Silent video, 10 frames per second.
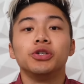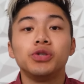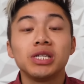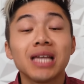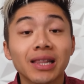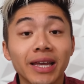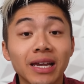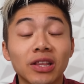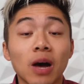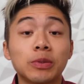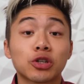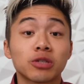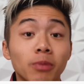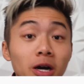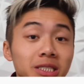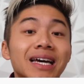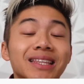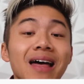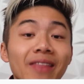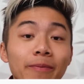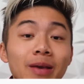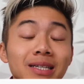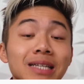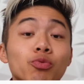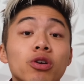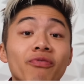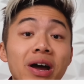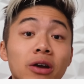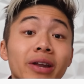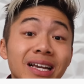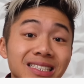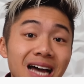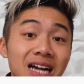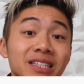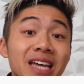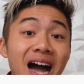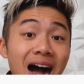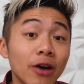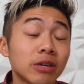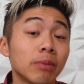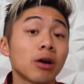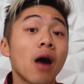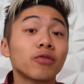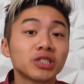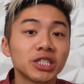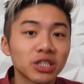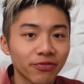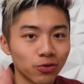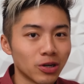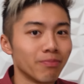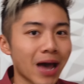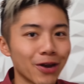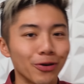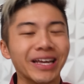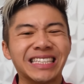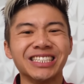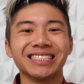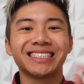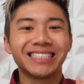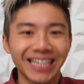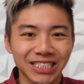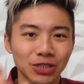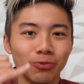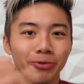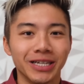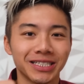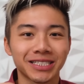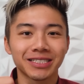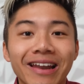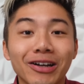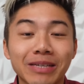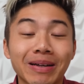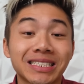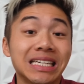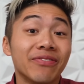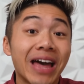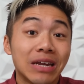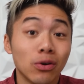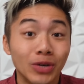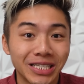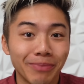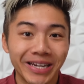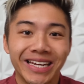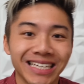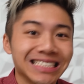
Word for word: You see that link in the top description box? Hit that link because that's where you'll find out exactly how you become conversationally fluent in Mandarin in just six weeks. Now let's get back to seeing if anyone wins the money.